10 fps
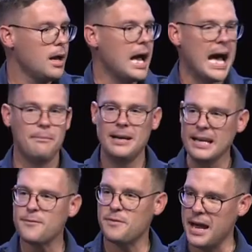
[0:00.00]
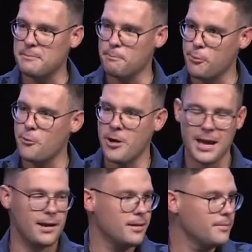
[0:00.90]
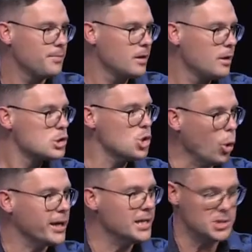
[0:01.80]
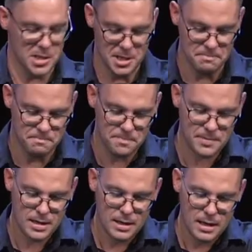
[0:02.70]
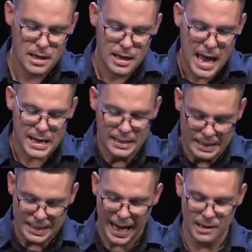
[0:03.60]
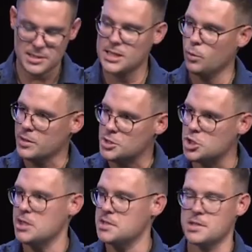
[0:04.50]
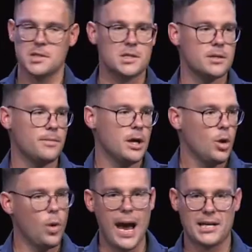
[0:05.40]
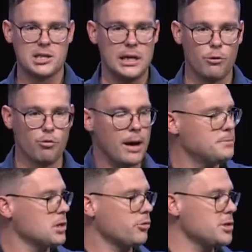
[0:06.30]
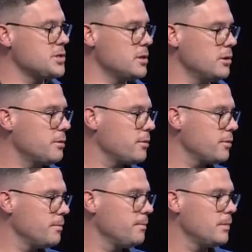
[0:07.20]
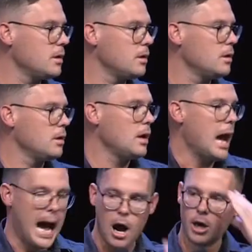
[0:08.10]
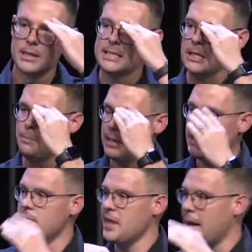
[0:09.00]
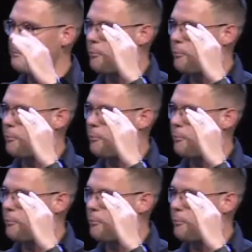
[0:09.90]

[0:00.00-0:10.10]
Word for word: I believe that prayer, talking to Him, and an encounter with Jesus will actually erupt across the earth. I honestly believe that